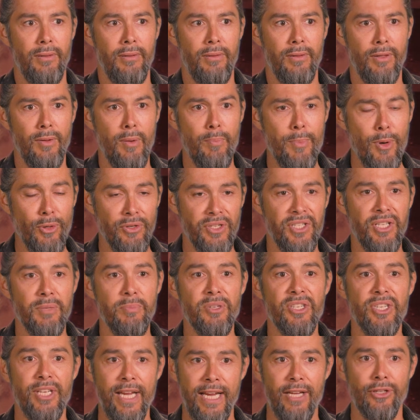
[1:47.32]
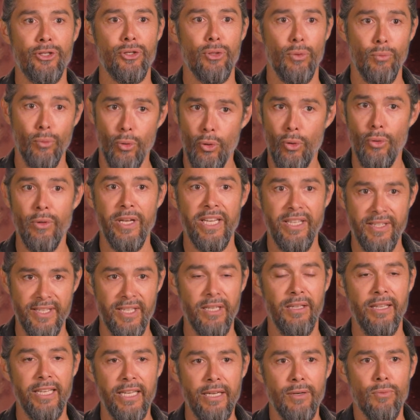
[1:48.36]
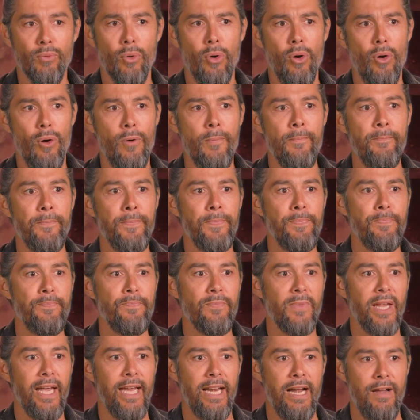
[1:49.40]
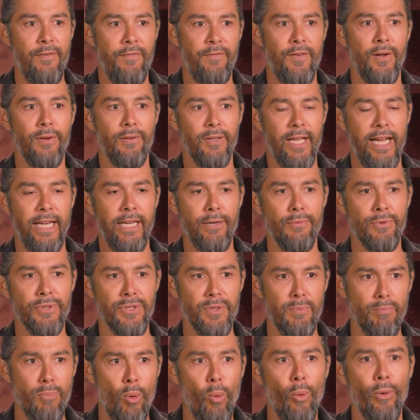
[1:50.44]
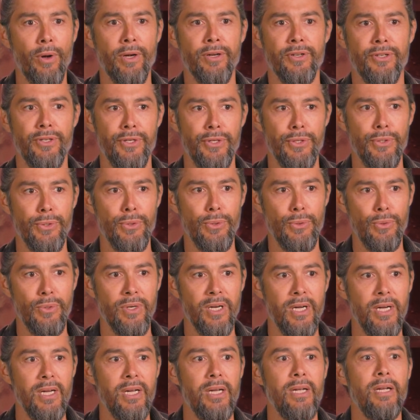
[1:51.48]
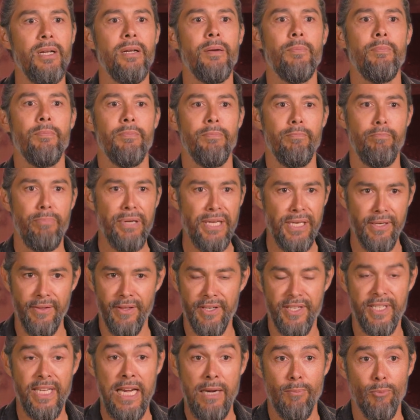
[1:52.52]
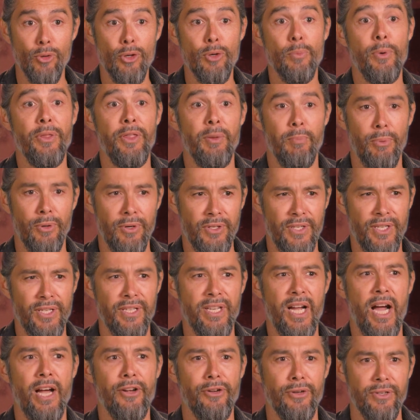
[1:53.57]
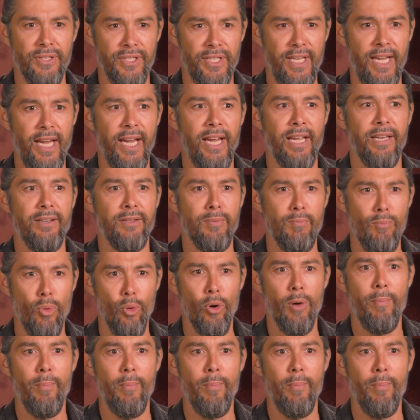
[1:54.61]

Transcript: the most substantial role. It's the lead role. And I felt like it was important to be in the same room with the person to understand more